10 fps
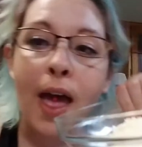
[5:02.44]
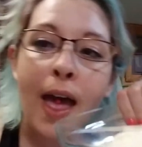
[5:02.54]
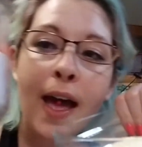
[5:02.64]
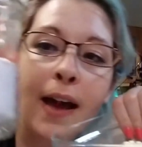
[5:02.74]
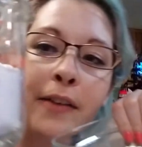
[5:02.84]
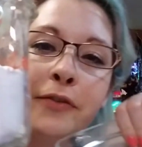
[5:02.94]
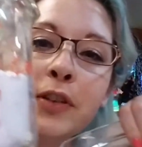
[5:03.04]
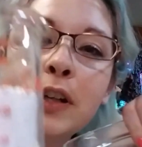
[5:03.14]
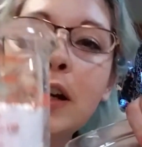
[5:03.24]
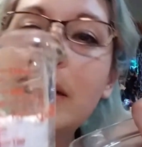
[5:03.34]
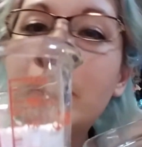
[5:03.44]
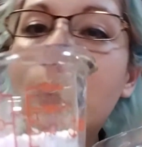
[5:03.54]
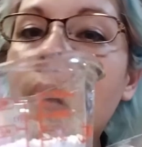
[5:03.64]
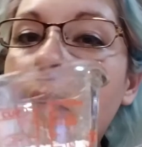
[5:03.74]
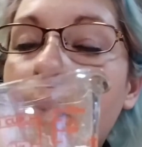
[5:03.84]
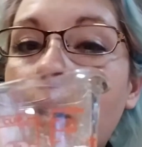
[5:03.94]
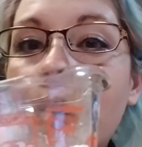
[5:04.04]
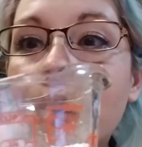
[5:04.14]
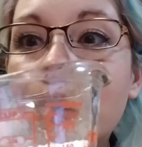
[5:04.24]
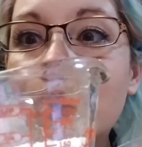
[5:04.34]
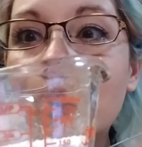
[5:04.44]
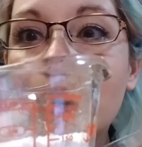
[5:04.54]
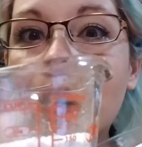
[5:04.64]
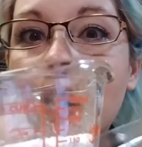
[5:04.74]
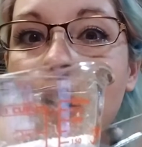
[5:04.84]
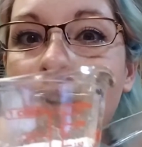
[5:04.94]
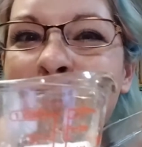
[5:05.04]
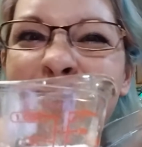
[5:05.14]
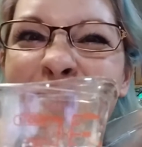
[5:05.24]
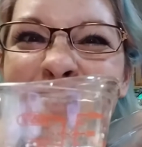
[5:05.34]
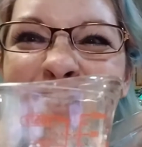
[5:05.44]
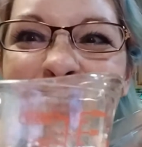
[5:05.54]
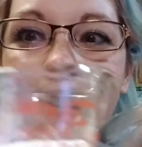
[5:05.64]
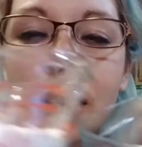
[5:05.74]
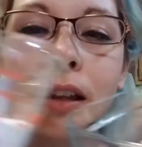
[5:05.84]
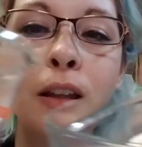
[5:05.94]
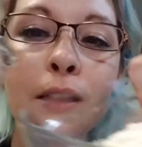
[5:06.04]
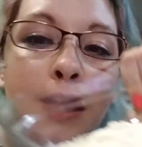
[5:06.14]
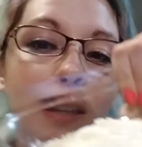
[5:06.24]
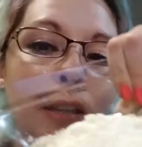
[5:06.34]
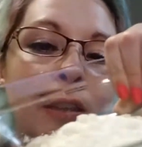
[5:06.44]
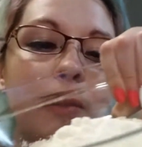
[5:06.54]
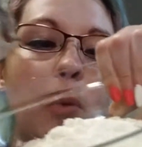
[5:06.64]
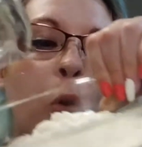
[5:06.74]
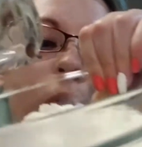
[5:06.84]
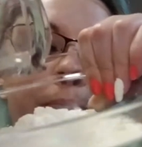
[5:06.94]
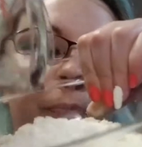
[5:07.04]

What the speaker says: half a cup of powdered sugar. And bowl.